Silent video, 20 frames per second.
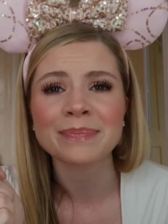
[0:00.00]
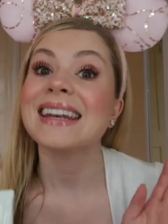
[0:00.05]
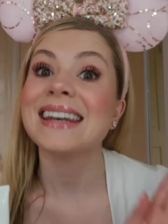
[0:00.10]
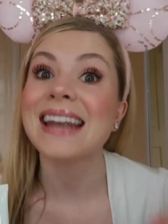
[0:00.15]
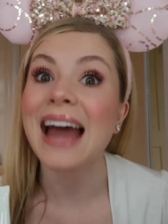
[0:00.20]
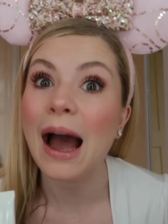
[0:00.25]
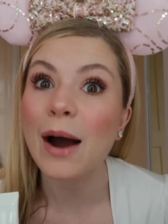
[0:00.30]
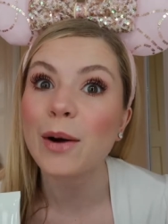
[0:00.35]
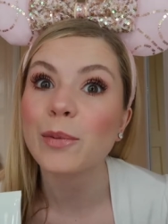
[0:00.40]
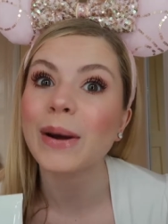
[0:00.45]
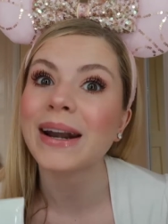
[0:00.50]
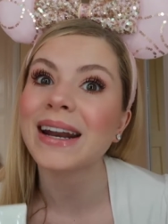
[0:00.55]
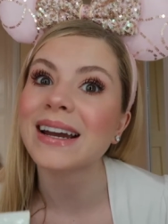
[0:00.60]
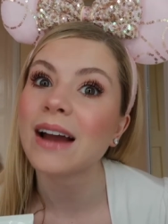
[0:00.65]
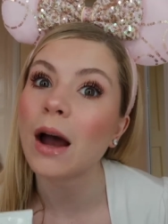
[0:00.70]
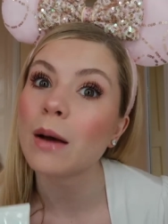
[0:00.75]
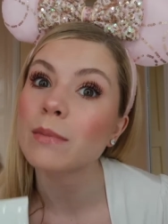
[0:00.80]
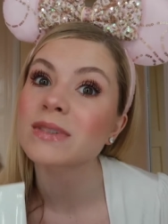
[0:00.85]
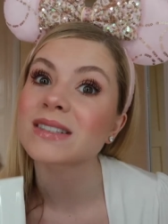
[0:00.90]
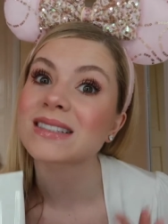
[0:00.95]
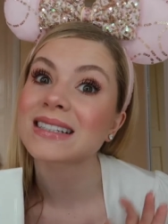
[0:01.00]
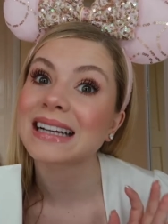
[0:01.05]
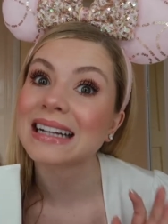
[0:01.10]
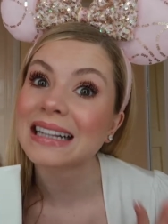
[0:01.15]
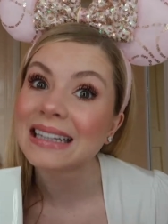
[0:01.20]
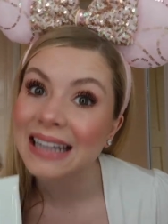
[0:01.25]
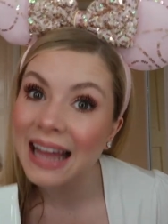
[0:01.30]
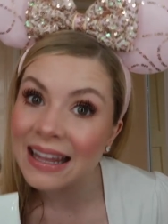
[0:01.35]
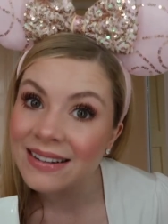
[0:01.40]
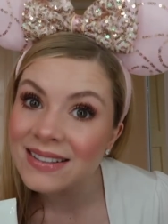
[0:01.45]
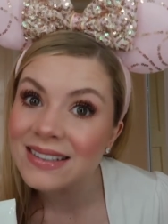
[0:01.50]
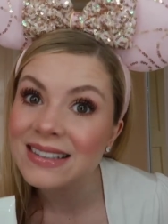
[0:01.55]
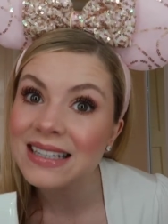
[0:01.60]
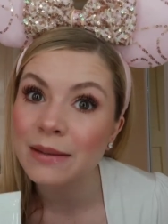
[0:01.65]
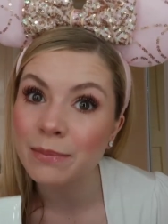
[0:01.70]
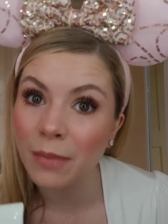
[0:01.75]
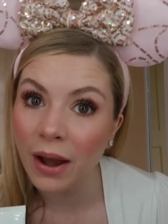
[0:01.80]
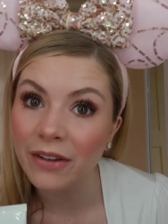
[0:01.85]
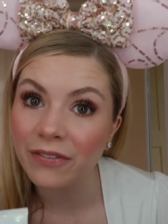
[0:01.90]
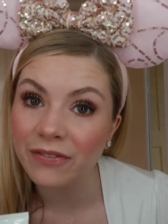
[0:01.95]
Now, when it comes to
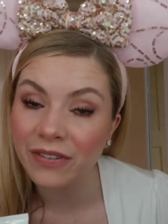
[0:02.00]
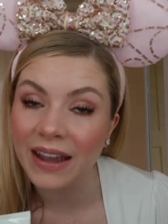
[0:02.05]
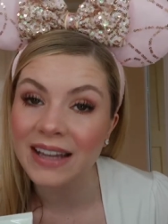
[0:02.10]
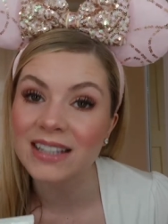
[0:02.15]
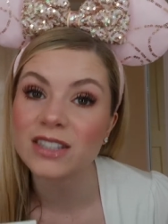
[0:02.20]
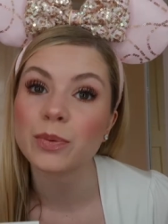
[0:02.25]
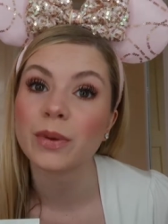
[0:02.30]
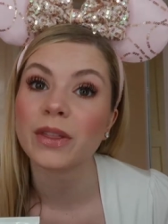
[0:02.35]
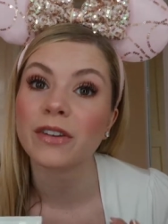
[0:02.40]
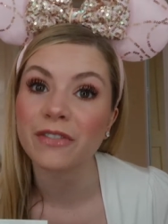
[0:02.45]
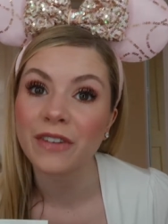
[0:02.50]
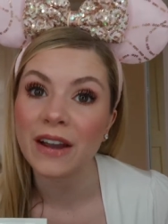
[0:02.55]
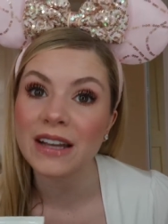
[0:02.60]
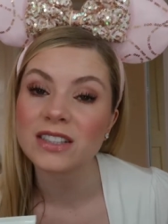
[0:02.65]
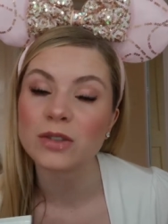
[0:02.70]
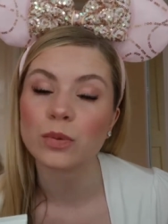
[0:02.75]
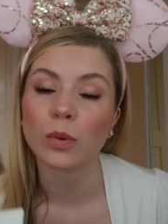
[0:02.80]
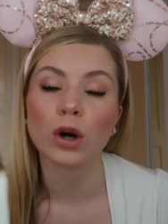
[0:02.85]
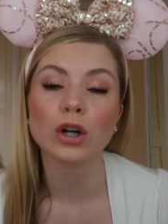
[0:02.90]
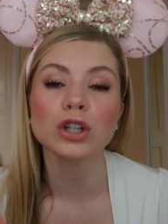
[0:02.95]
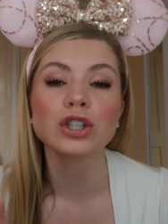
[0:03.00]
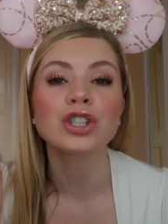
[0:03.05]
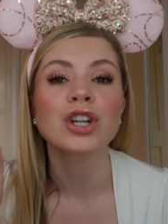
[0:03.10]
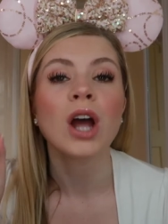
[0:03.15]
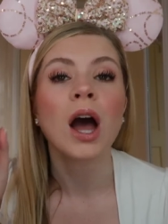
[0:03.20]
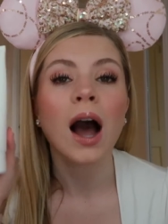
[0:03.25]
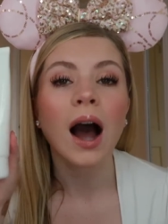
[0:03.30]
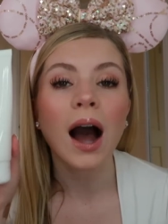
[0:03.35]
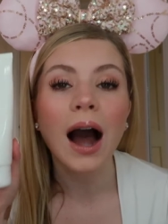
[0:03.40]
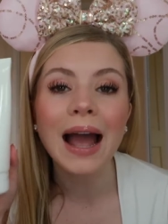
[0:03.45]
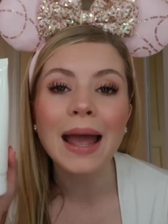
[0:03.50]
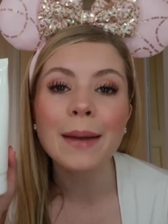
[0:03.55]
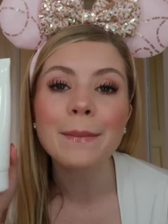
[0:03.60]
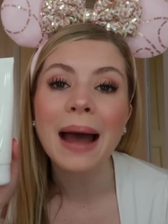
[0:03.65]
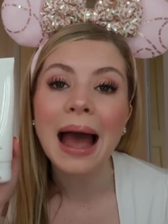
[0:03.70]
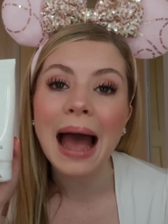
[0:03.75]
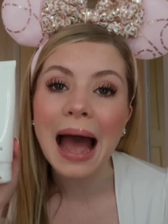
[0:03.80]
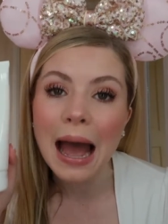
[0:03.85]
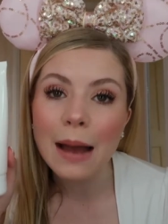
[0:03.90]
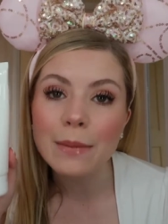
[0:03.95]
cleansing my face with a face wash, I
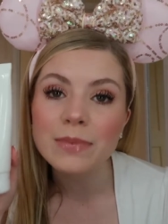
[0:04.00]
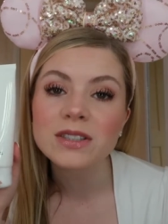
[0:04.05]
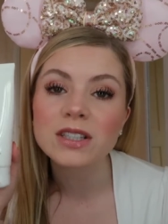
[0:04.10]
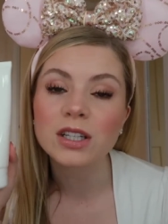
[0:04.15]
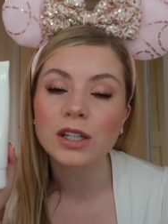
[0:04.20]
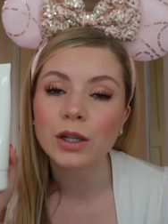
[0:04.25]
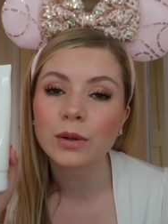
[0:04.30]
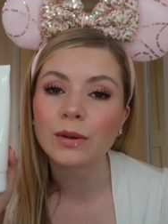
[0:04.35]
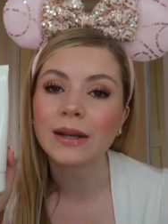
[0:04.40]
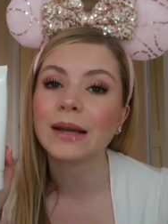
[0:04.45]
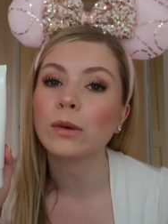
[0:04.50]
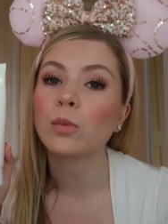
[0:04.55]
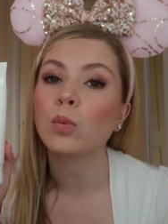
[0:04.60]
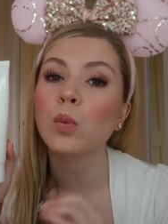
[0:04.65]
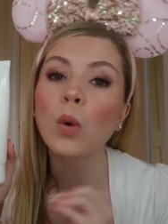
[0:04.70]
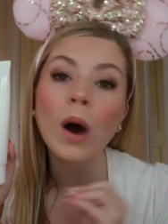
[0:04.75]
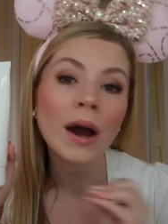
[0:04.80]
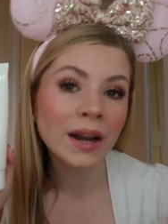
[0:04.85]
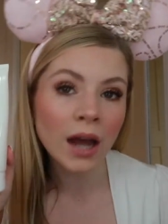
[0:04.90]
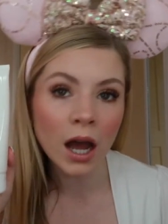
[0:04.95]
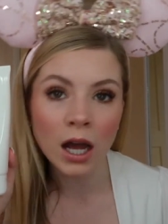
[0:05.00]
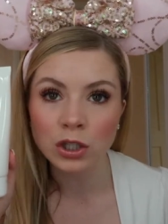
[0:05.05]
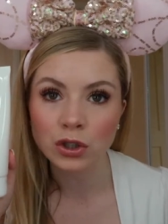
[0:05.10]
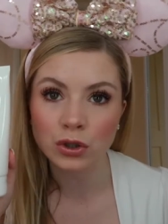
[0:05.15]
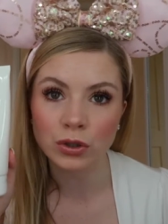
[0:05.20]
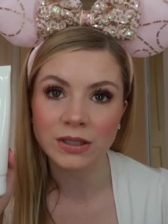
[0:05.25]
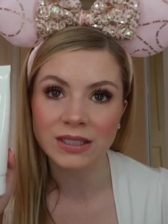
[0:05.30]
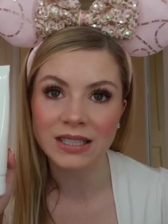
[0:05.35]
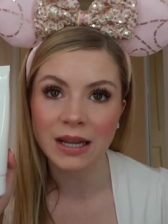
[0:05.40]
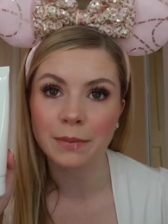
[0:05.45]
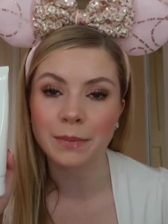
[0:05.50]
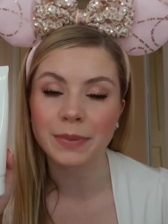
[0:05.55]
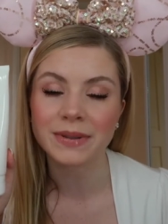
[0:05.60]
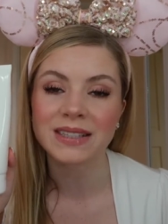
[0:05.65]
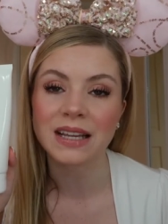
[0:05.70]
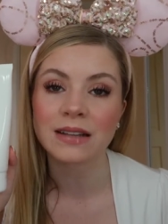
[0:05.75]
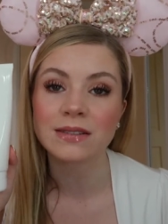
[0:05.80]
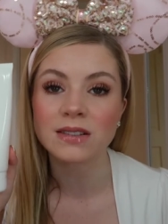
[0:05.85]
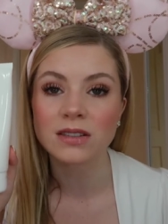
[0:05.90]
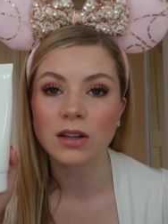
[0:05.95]
am absolutely one hundred ten
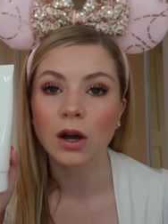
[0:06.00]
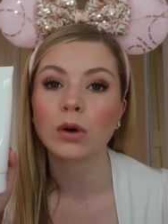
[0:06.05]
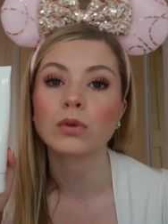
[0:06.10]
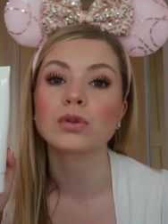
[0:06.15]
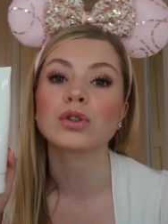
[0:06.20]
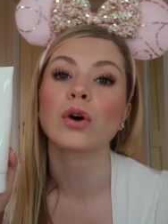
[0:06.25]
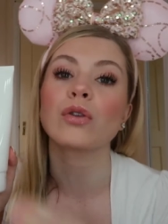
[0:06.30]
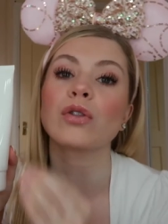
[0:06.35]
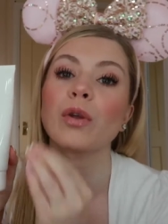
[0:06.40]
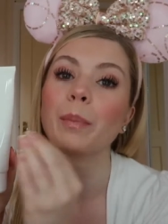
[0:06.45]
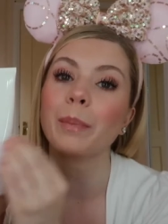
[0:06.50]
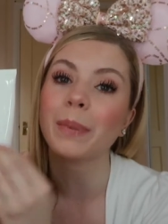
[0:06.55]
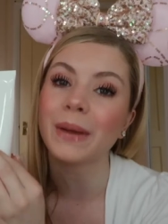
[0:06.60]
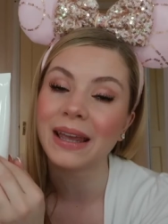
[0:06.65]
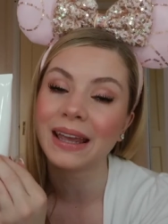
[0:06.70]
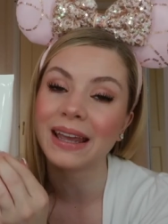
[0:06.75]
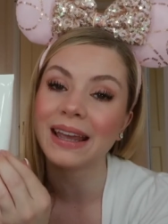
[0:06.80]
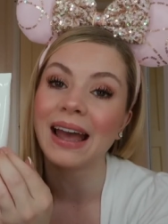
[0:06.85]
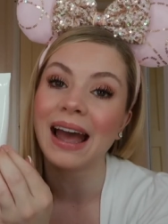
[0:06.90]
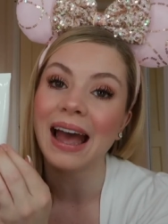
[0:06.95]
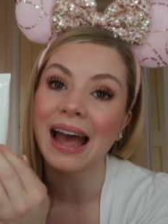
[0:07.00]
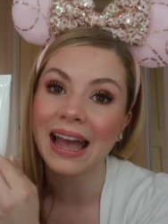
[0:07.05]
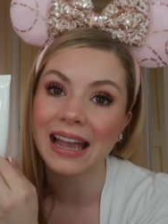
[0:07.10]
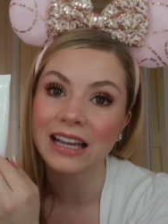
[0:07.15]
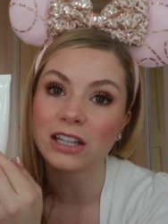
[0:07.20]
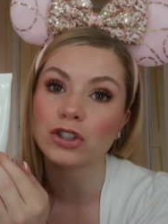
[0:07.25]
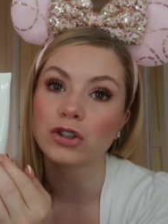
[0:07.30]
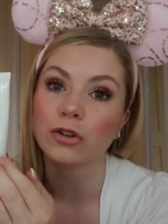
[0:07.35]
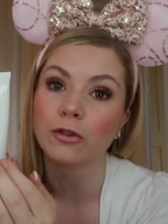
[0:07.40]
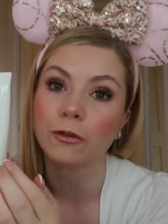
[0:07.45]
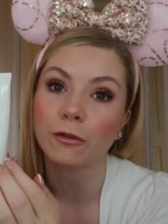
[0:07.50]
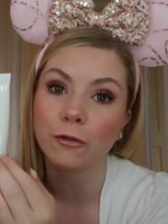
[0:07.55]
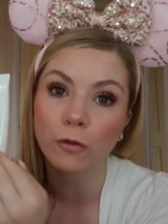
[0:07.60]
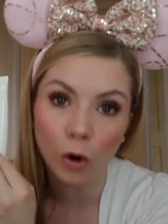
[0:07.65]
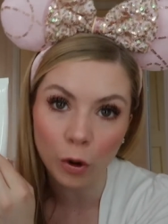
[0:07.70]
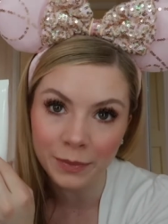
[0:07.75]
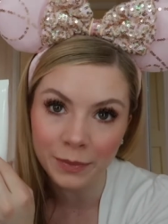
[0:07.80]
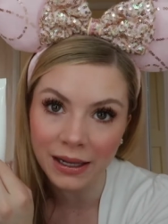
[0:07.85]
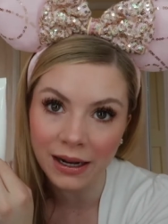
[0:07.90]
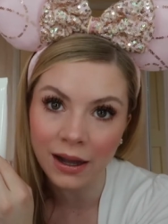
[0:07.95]
percent sold on the P H
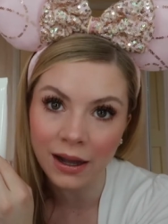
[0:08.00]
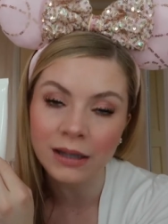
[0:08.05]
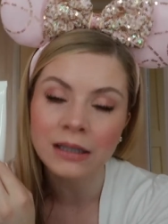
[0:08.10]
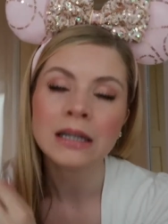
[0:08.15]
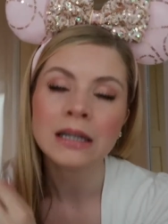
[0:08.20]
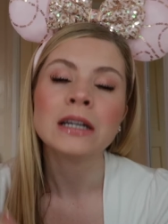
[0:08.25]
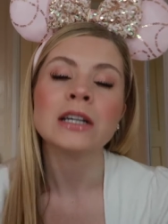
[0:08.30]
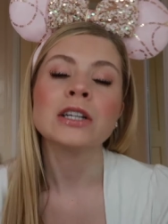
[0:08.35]
formula.